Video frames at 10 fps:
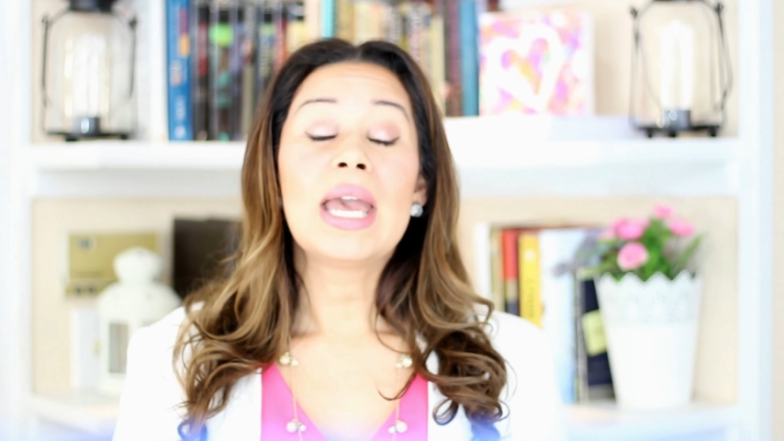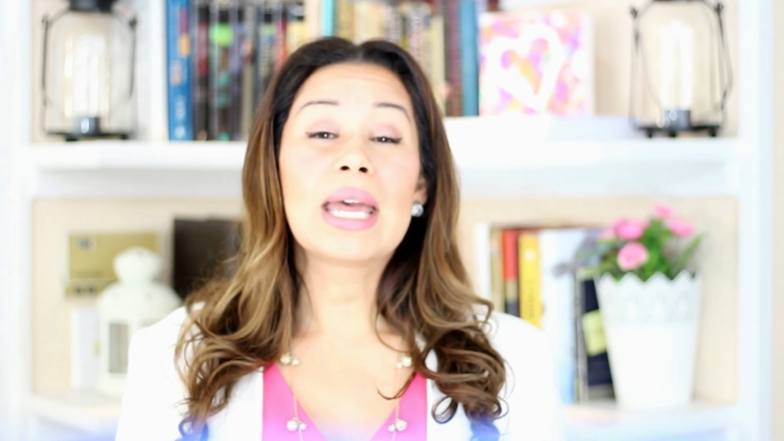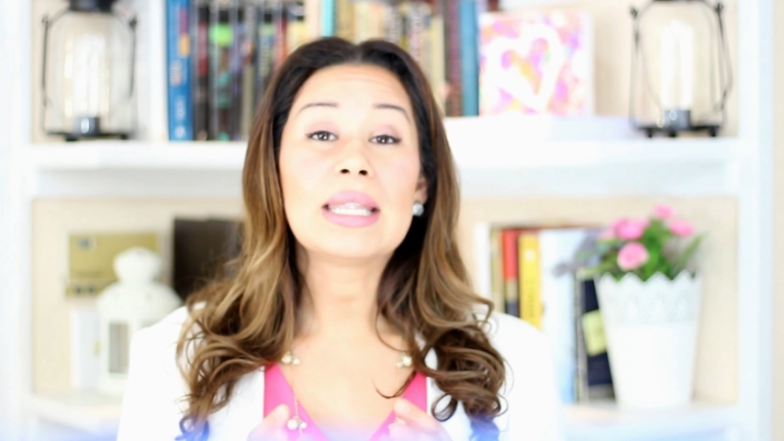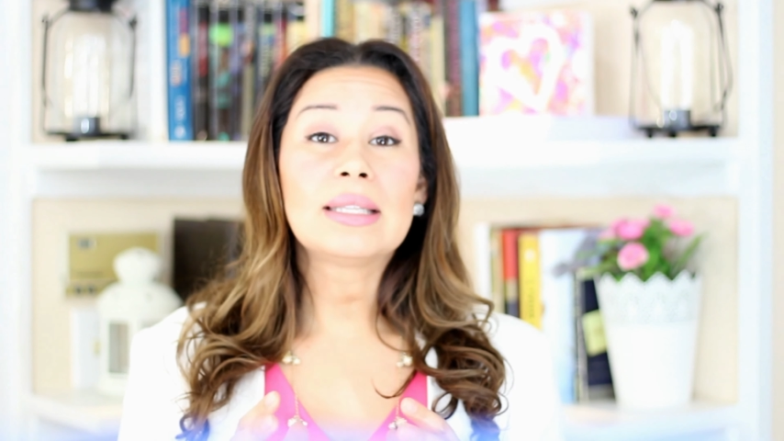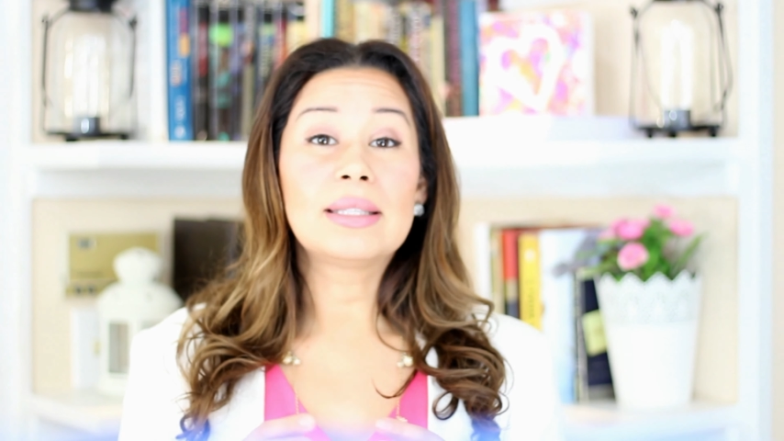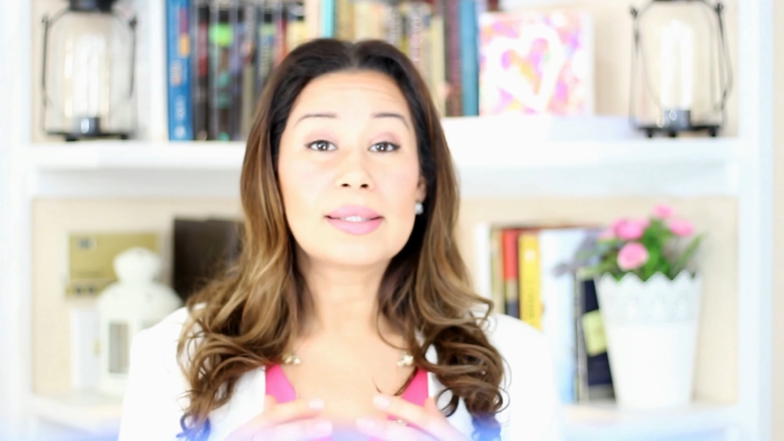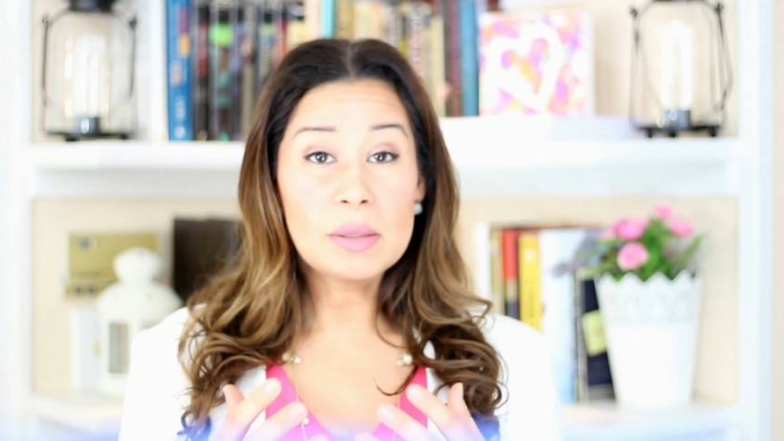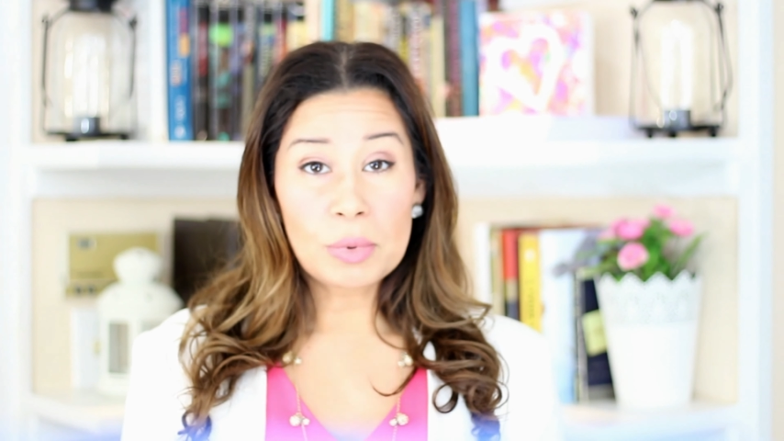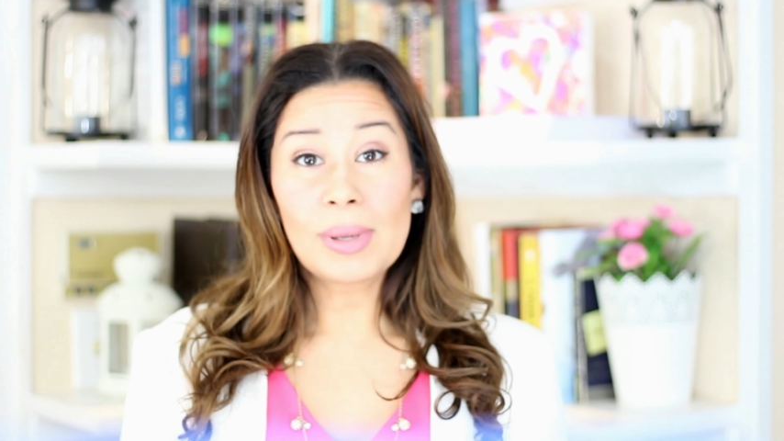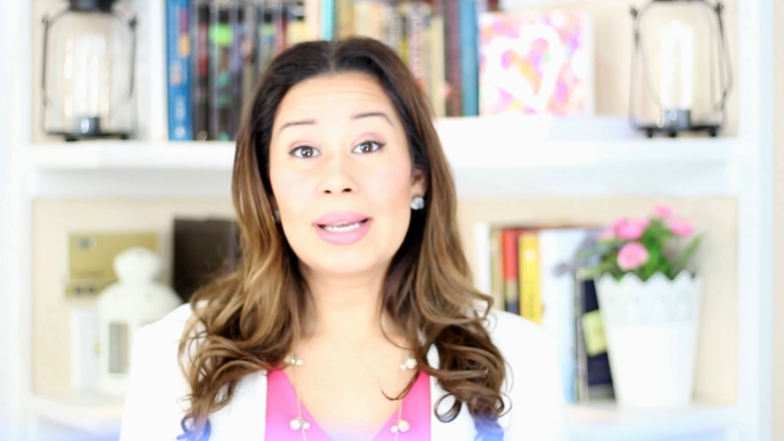and the
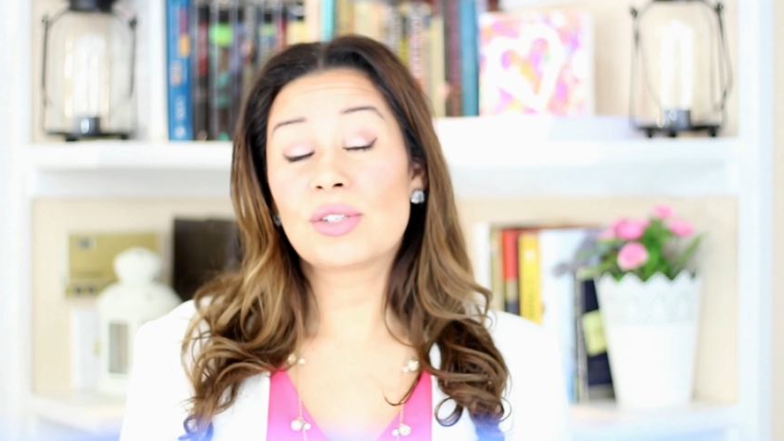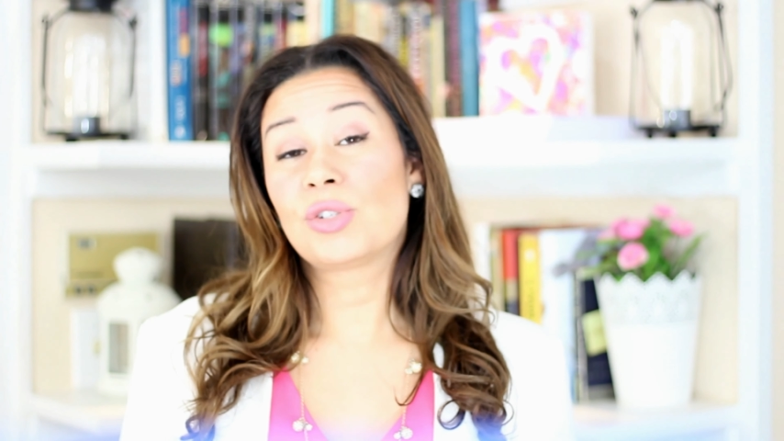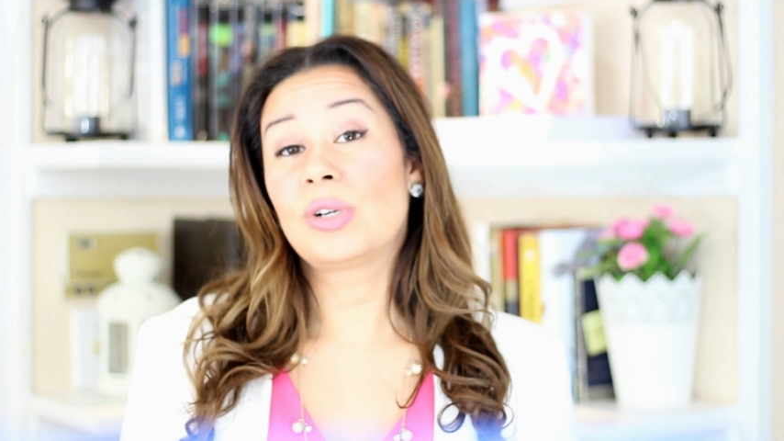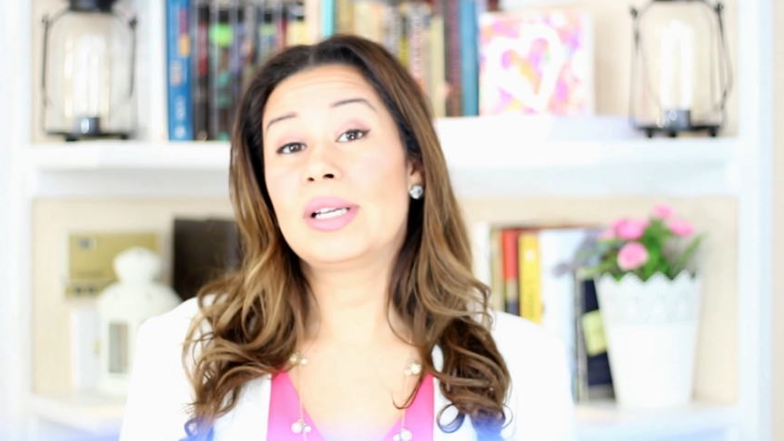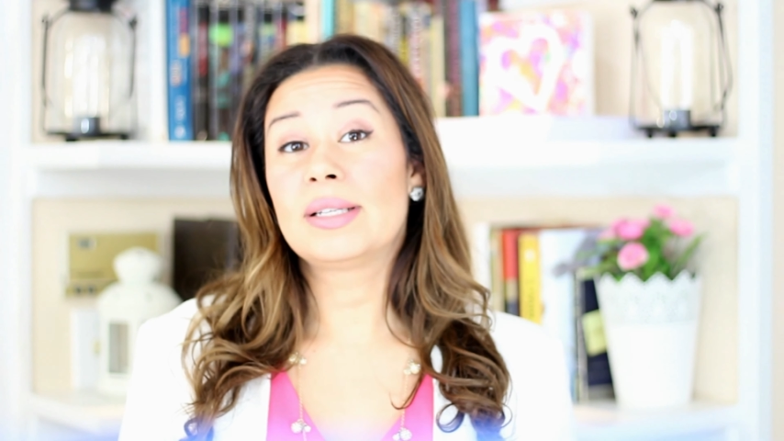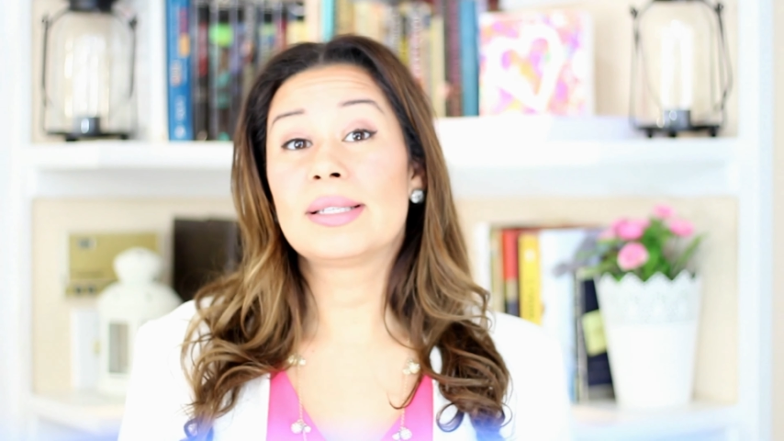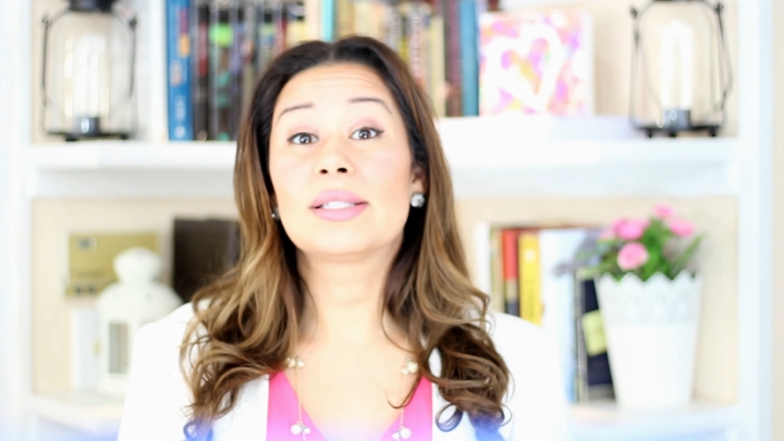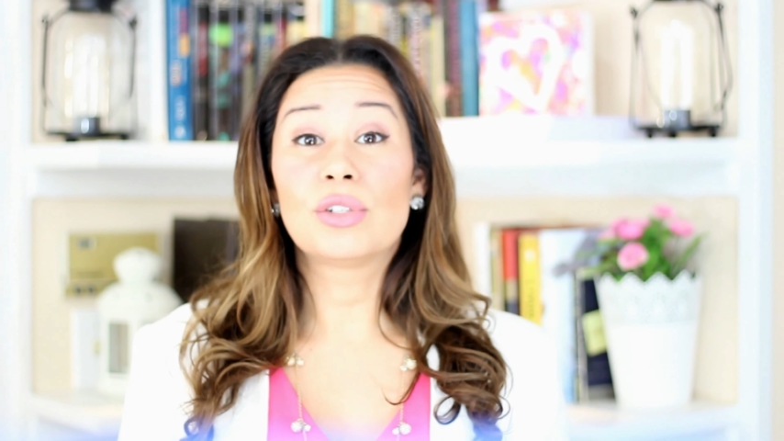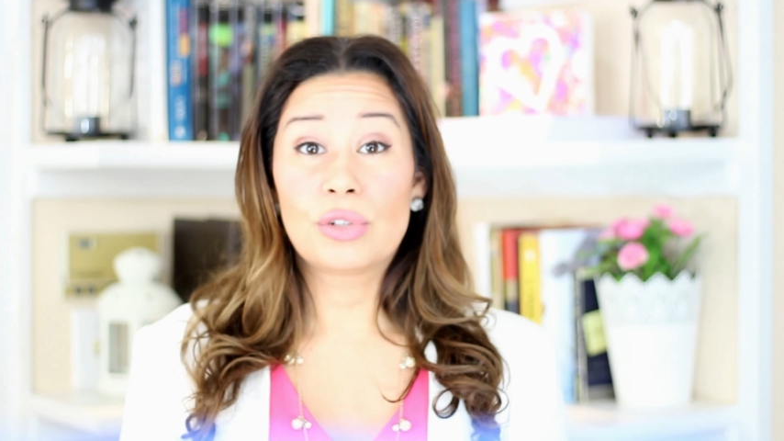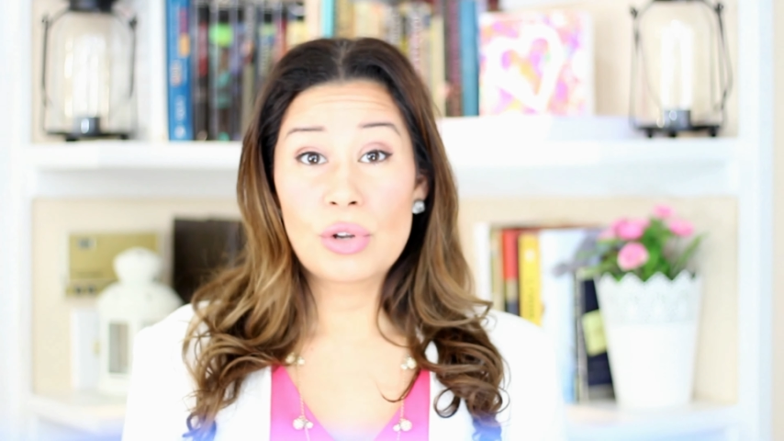simple answer
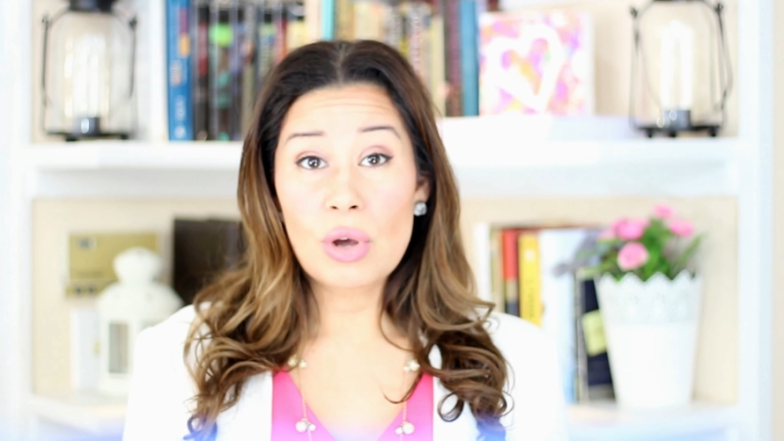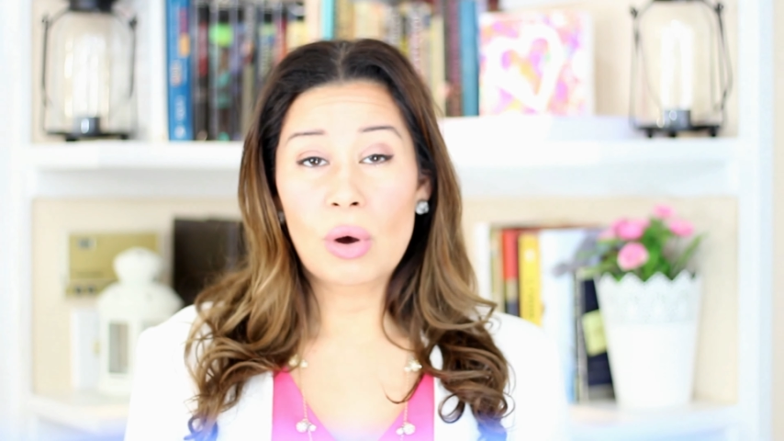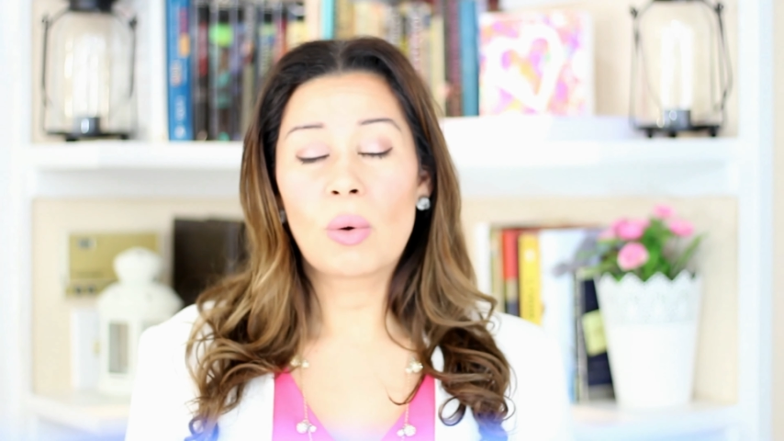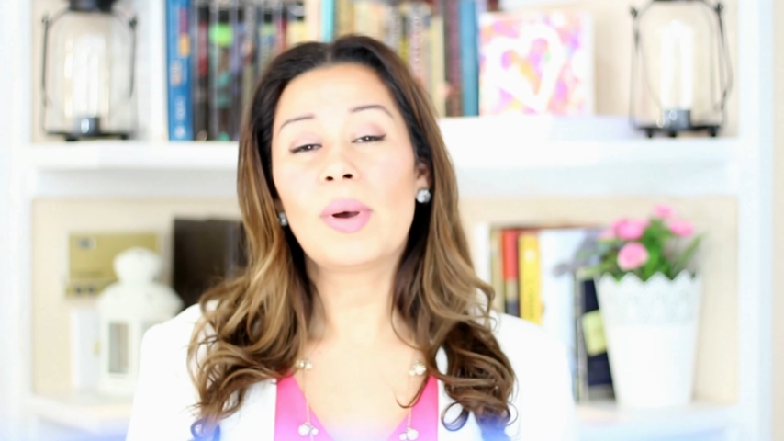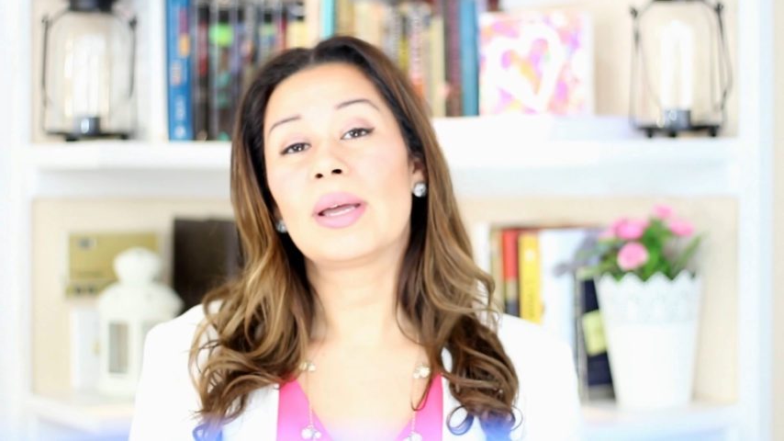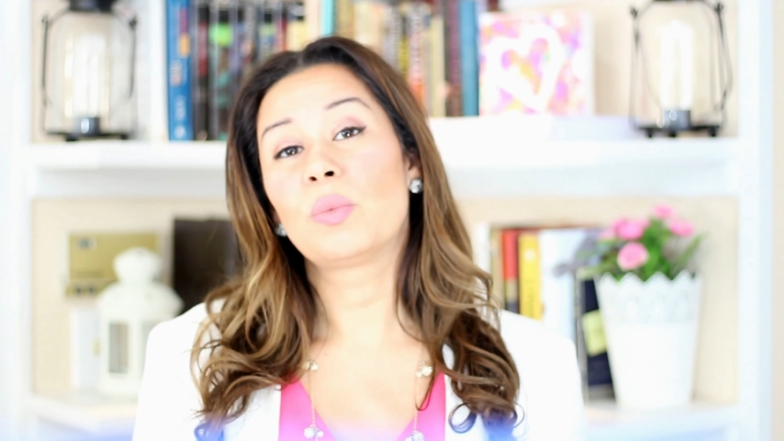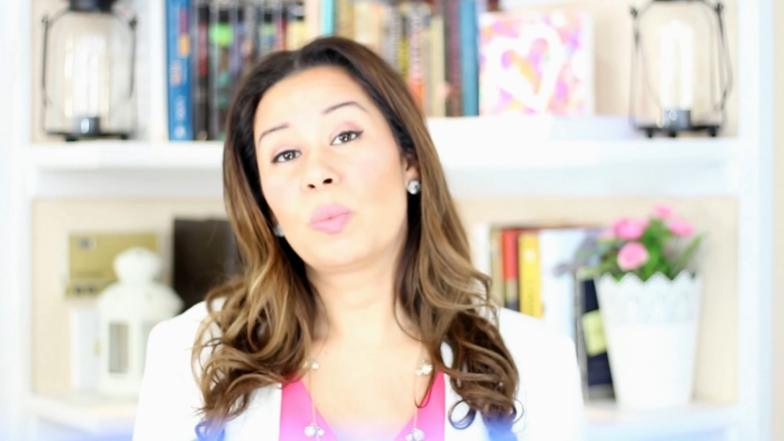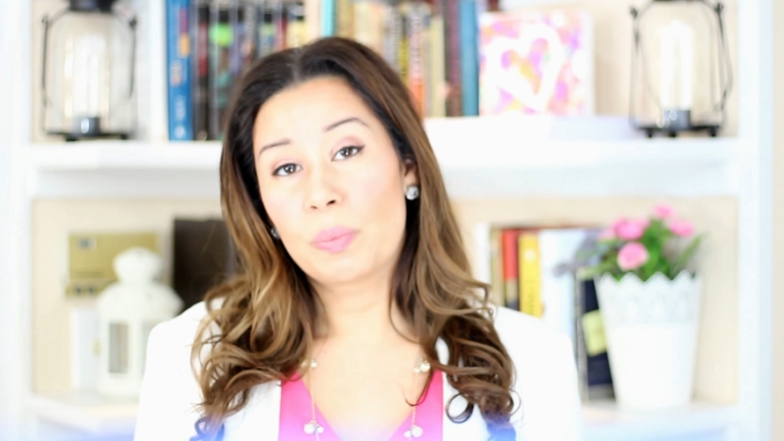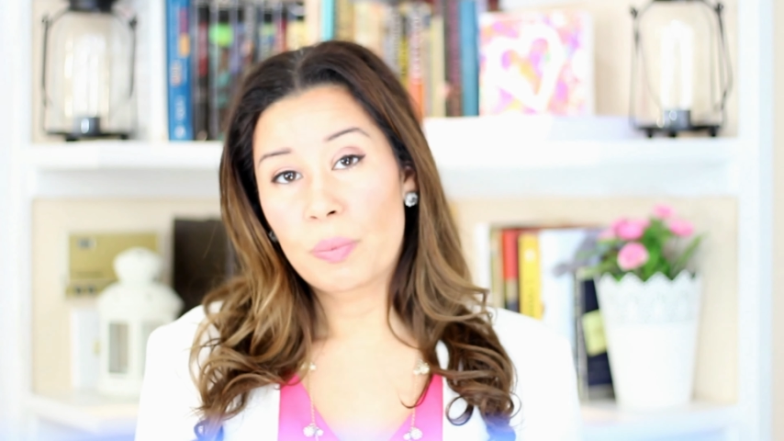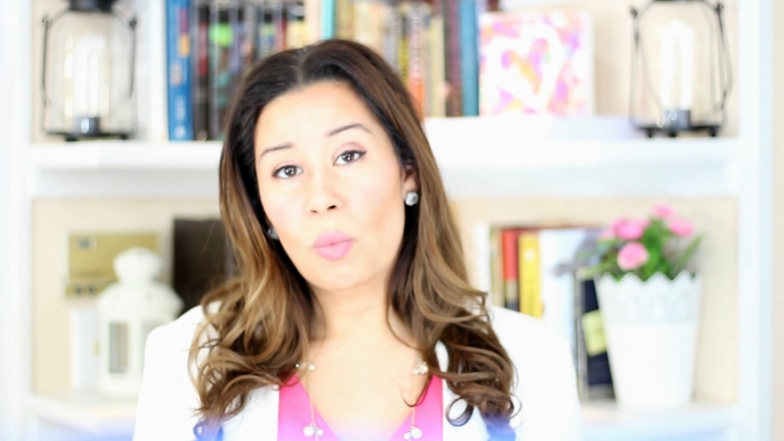is no and